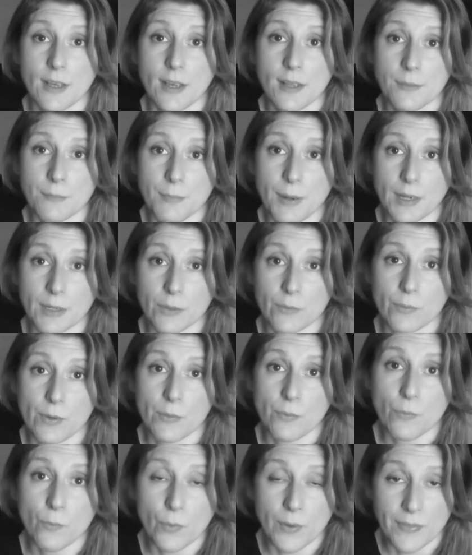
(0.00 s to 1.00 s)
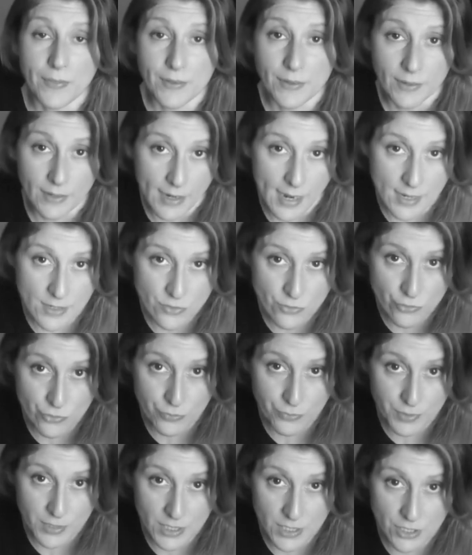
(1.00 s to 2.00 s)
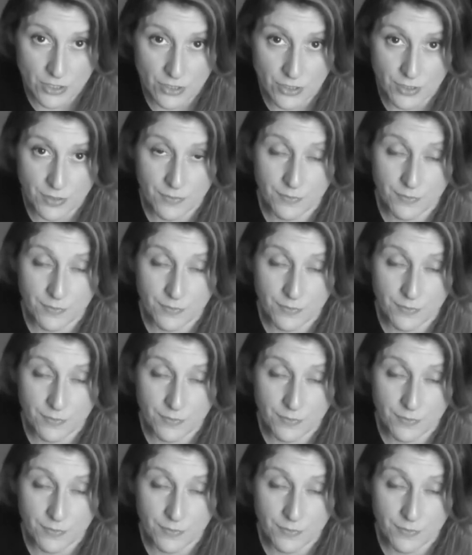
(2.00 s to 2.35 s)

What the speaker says: and background with the classroom teacher.